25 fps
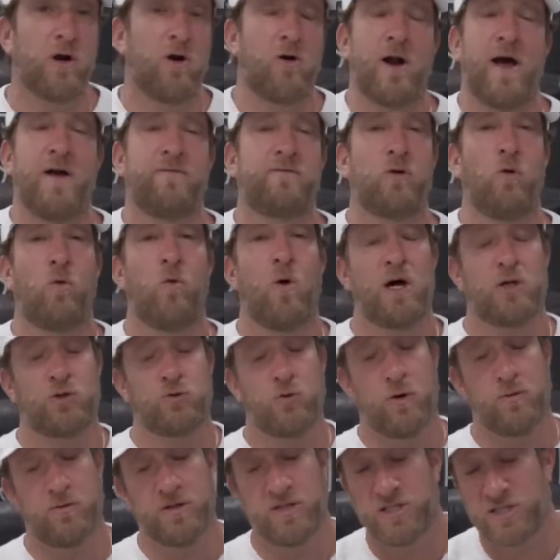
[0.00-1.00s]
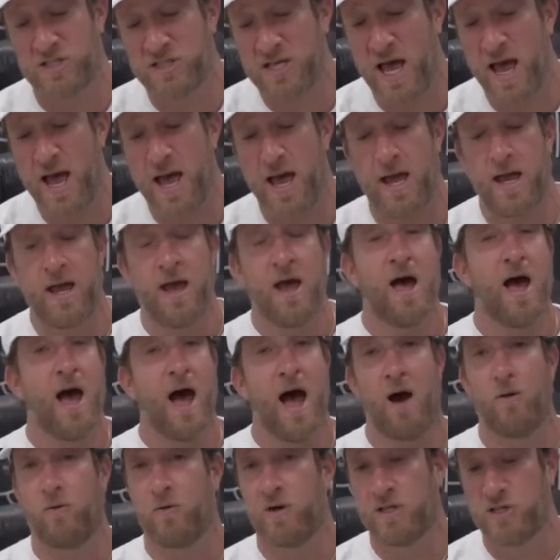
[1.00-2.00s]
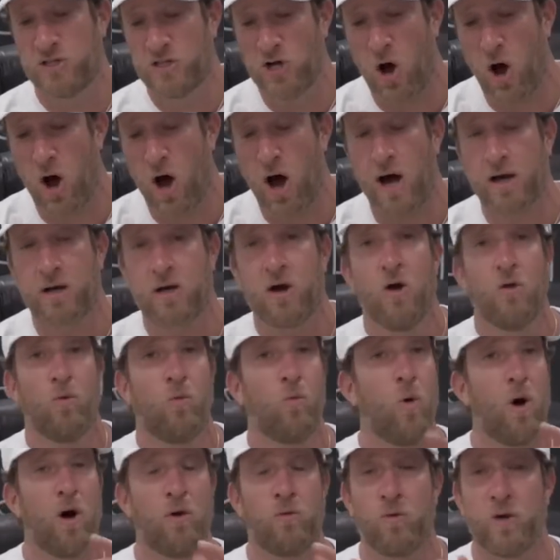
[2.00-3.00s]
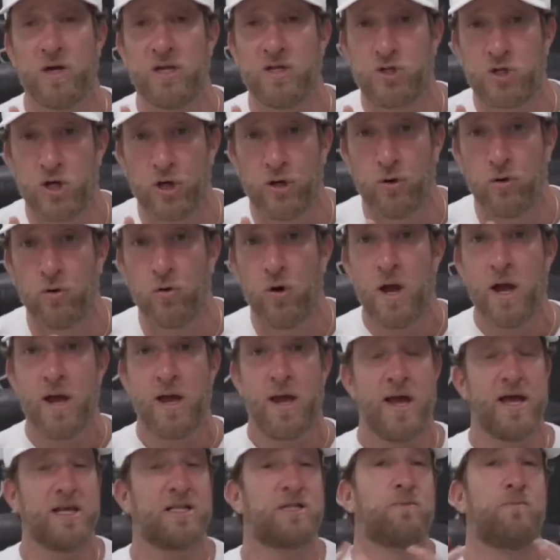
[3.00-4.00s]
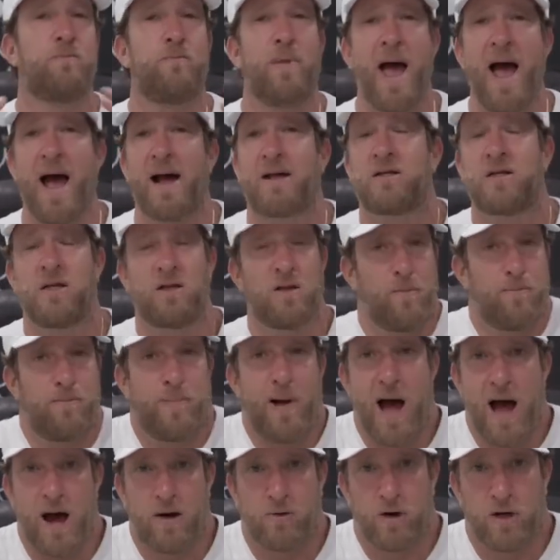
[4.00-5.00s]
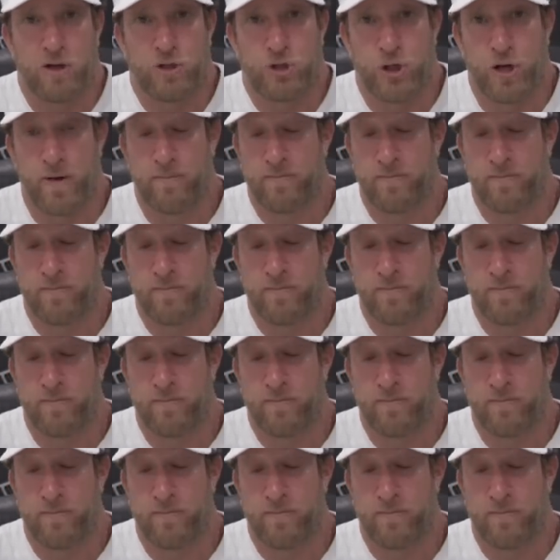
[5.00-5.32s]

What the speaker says: We don't have to watch what we say, how we talk, what we do. It's back to the pirate